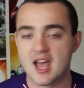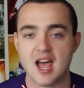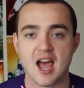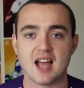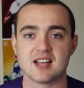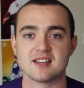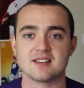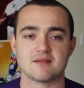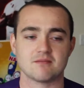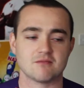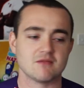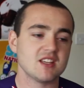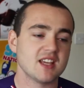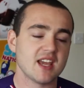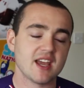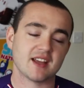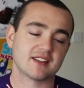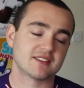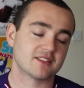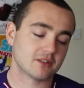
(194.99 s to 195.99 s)
and
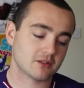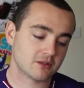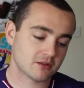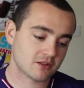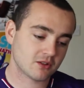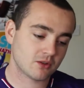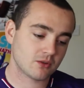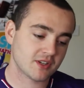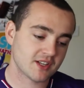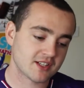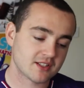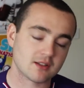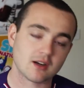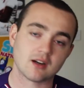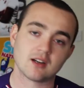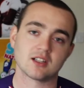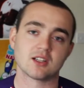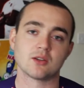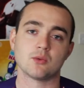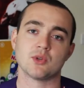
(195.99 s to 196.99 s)
yet they're going
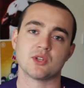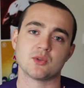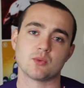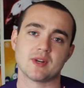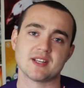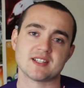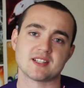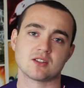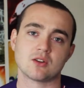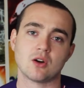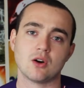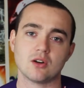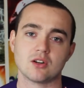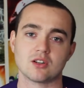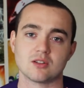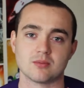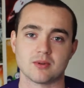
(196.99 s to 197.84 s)
historical with the ways of colour,